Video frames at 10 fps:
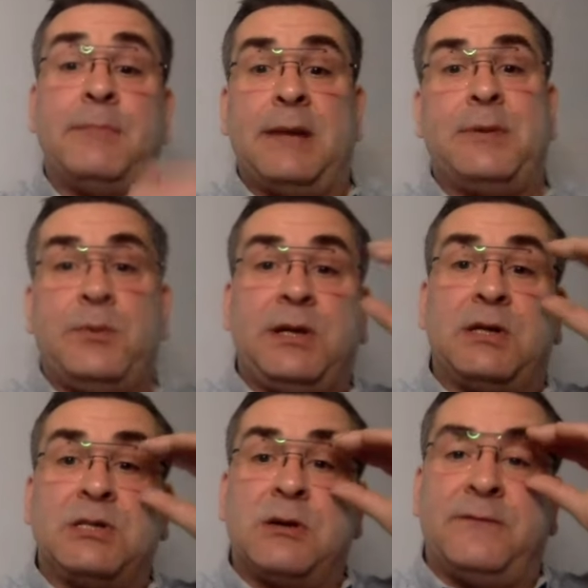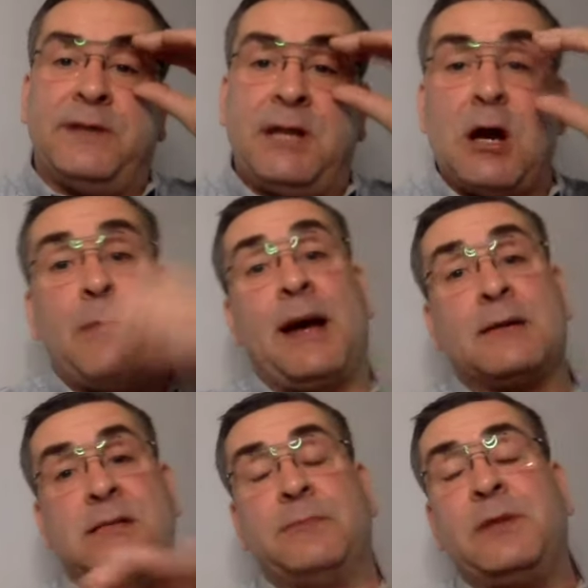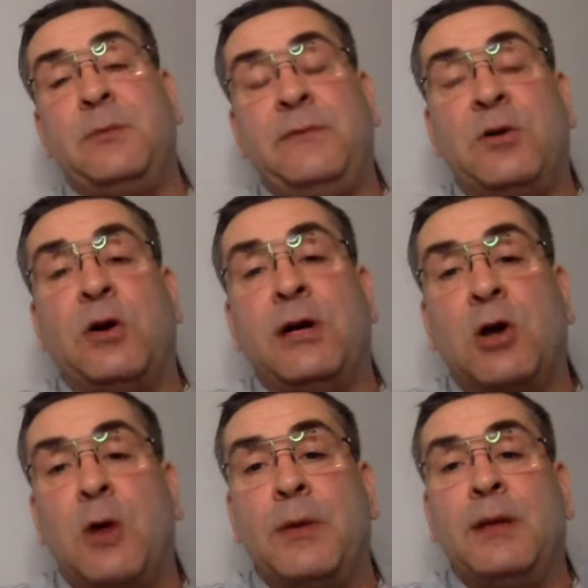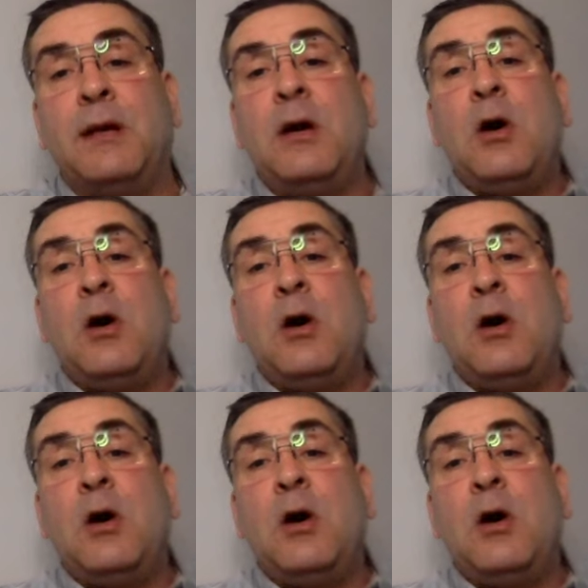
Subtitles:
Maybe we could do a video about something we've got in common.